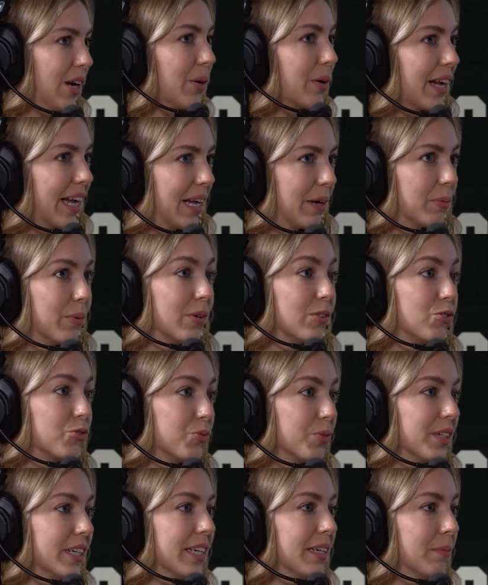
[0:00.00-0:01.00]
Okay, well,
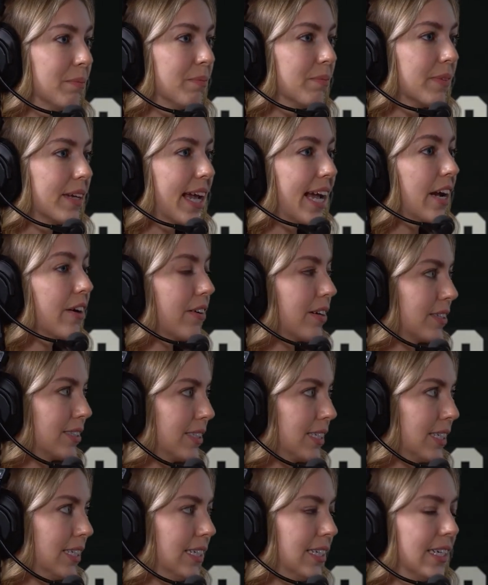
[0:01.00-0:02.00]
dream
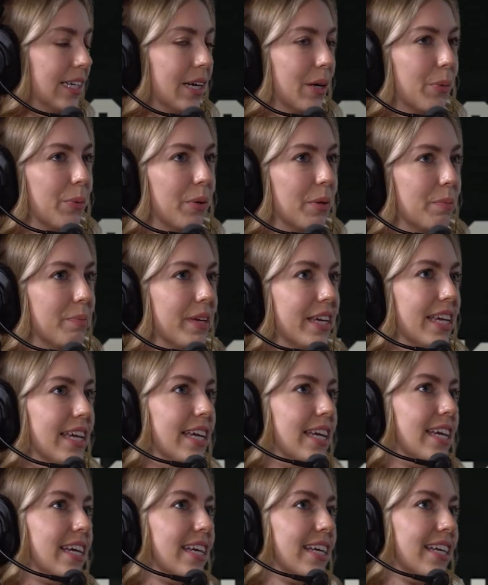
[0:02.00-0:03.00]
character would
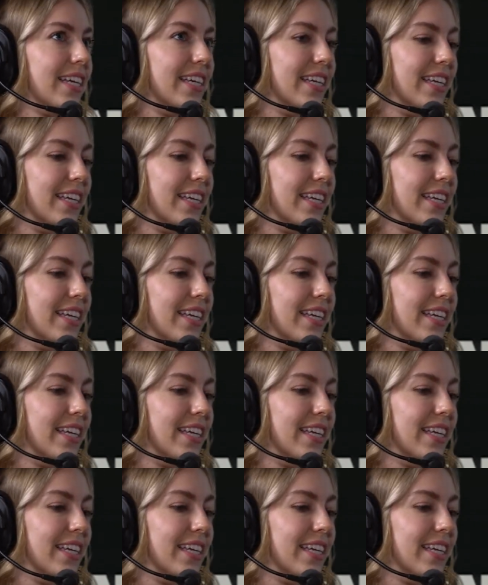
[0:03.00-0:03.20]
be